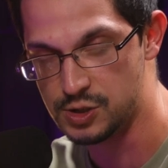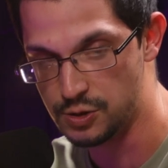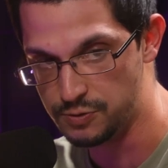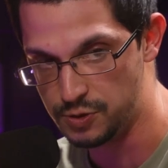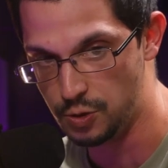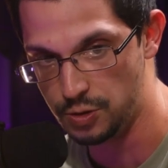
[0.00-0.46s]
to
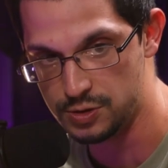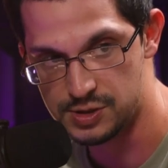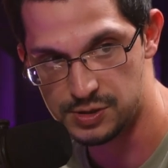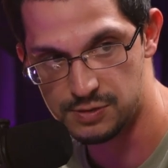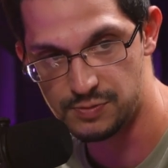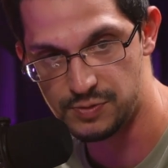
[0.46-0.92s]
the
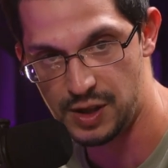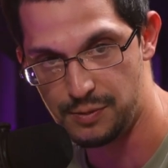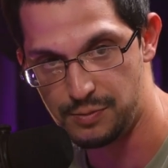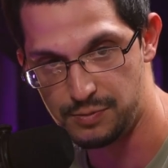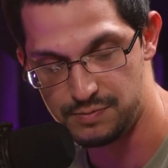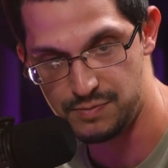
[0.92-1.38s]
viewers
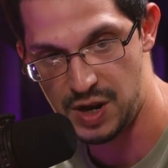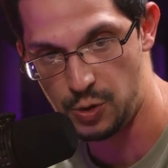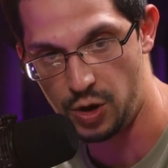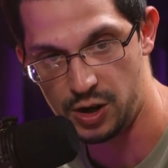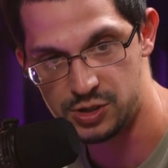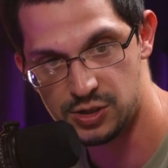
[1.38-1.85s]
that may
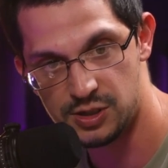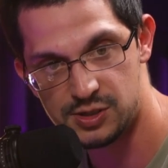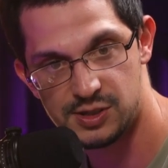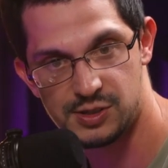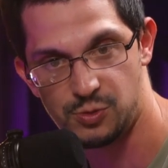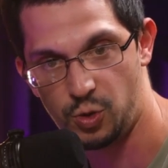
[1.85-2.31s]
watch
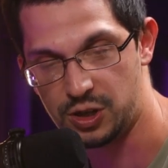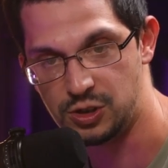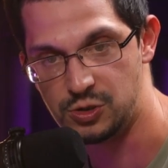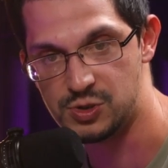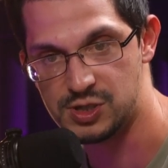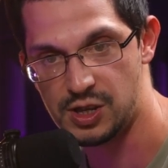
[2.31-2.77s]
this? What
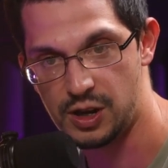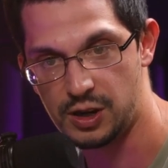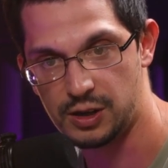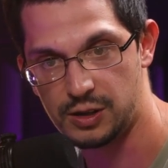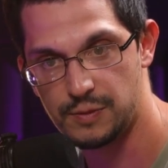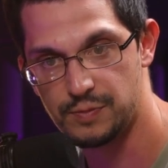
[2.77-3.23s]
can you
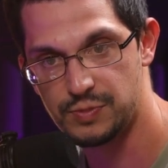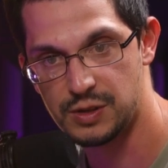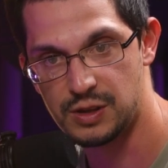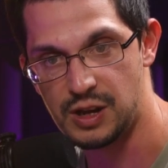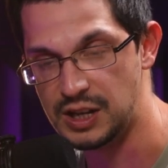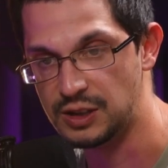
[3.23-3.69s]
say?
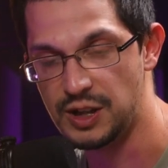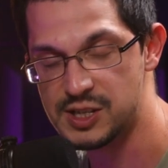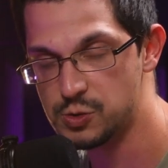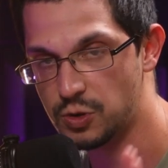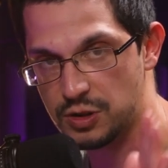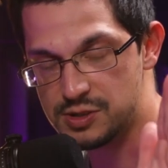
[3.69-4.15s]
Any
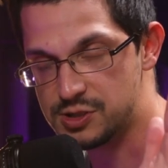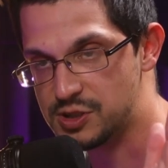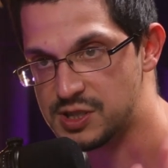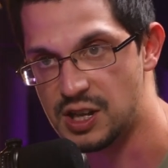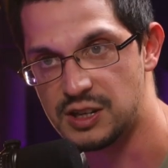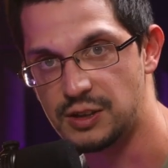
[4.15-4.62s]
last words?
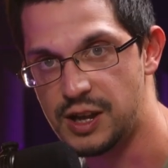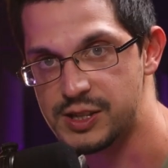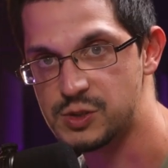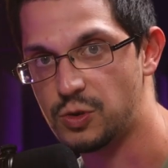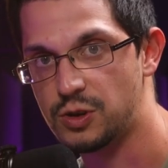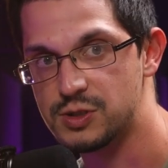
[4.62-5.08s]
Just any
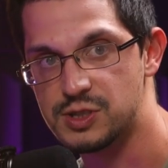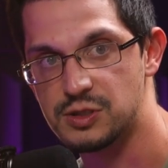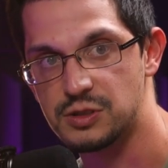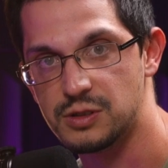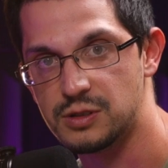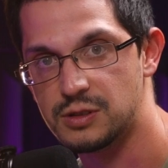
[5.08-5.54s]
last words
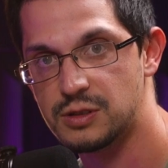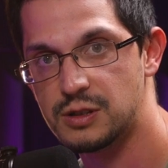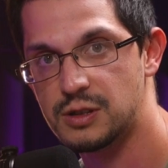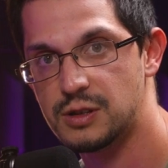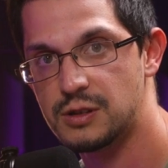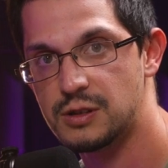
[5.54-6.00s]
to
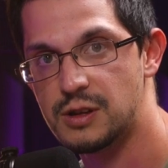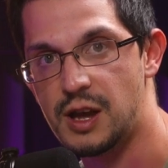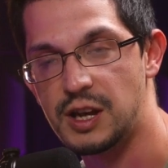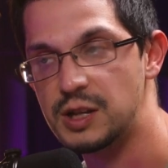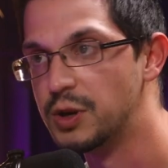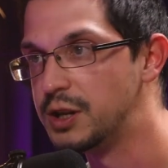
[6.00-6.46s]

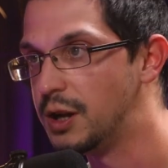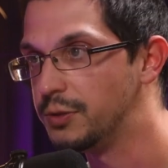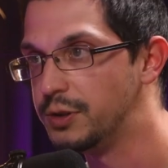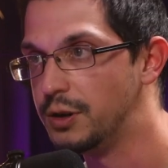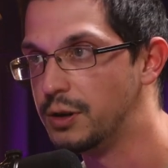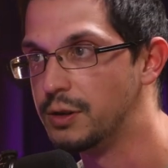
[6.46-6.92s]
anybody
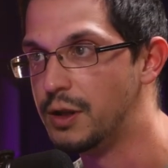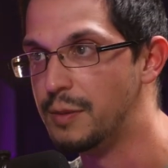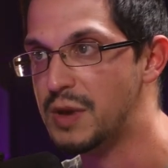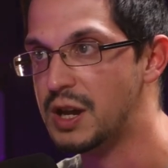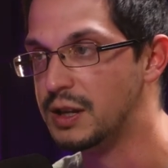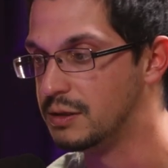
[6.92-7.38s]
out there
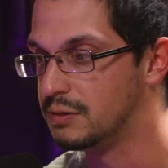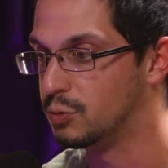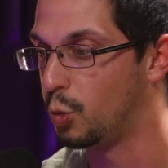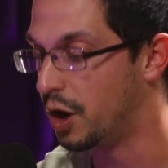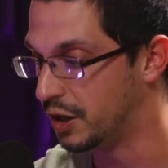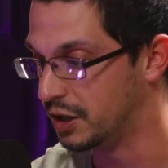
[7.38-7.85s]
that may
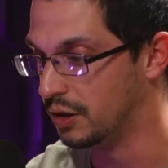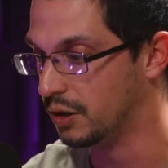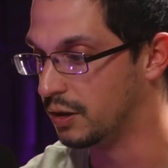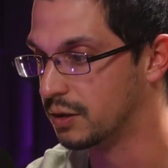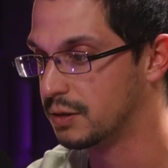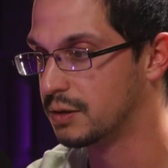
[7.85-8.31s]
want to hear